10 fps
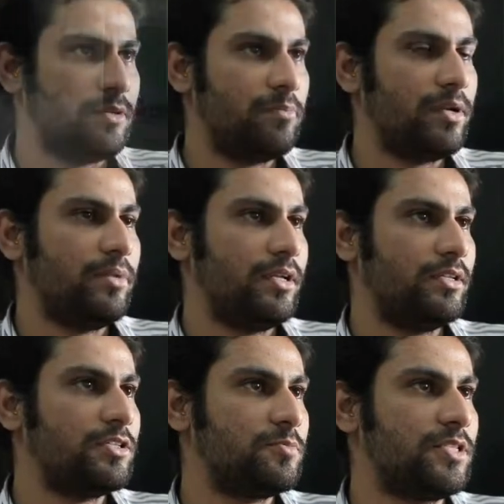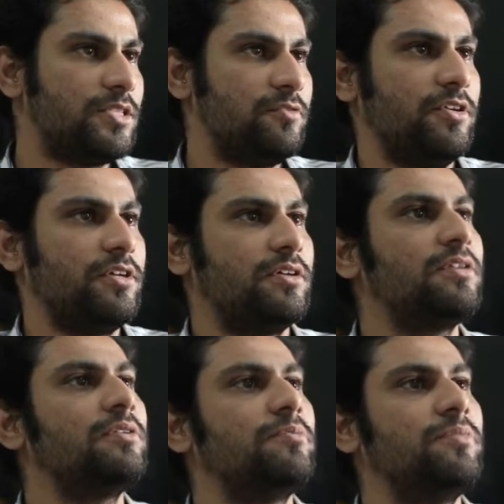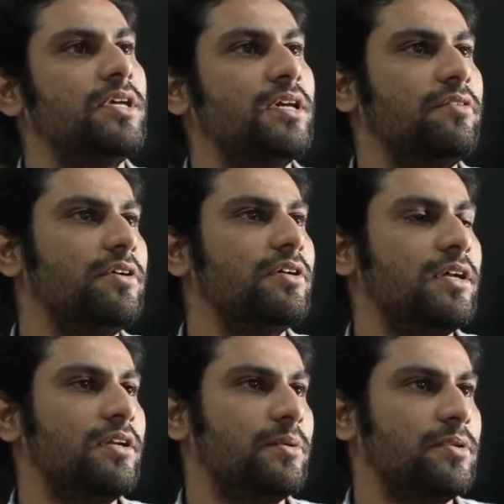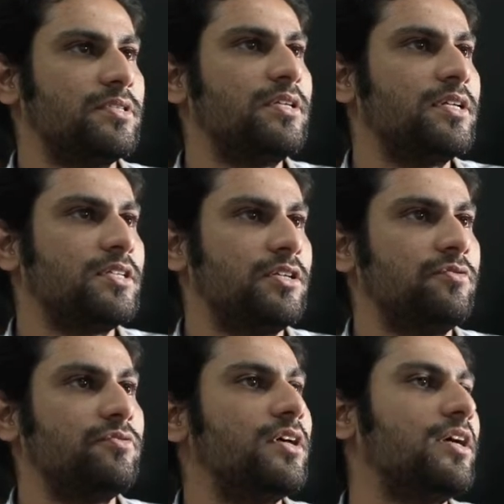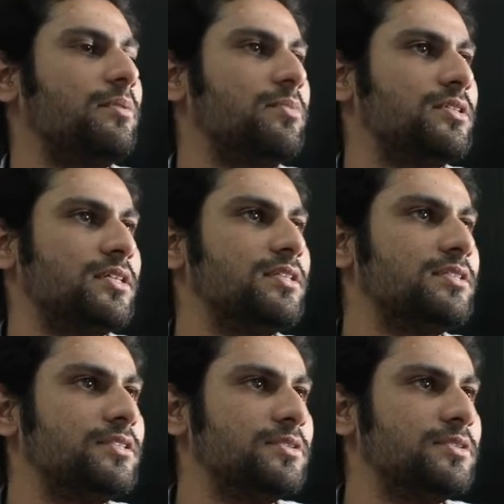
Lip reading: implement the specific behavior and representation of the enemy skills.